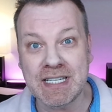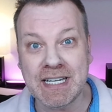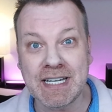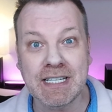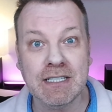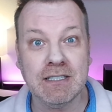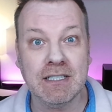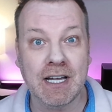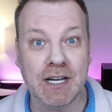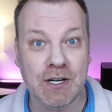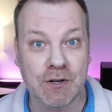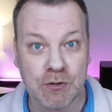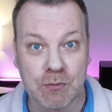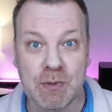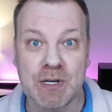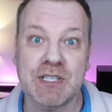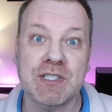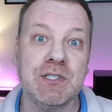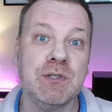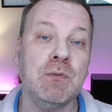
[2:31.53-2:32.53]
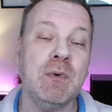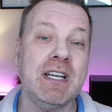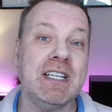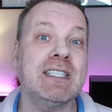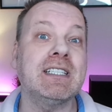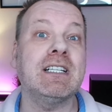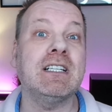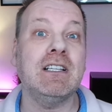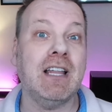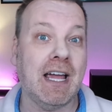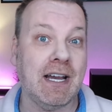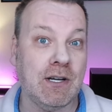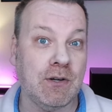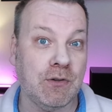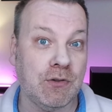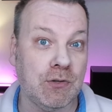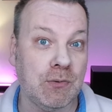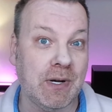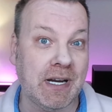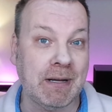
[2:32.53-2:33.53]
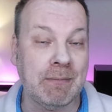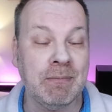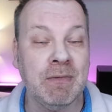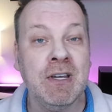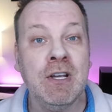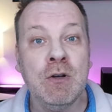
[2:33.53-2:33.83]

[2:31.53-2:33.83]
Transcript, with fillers: E Ink Kaleido three. So what is Kaleido three?